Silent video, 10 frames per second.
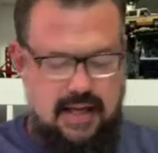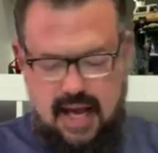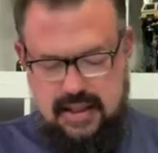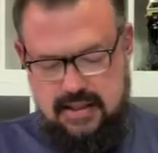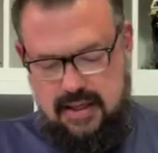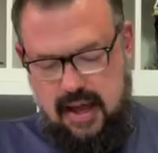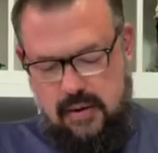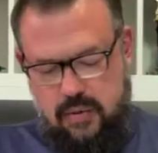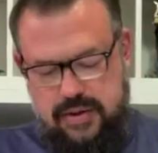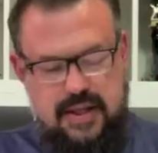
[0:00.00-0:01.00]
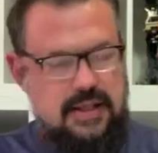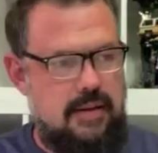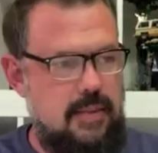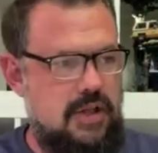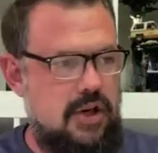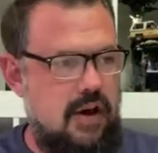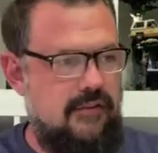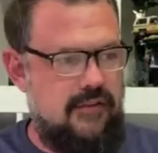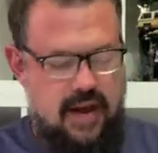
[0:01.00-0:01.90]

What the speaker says: yes, I want this on my shelf.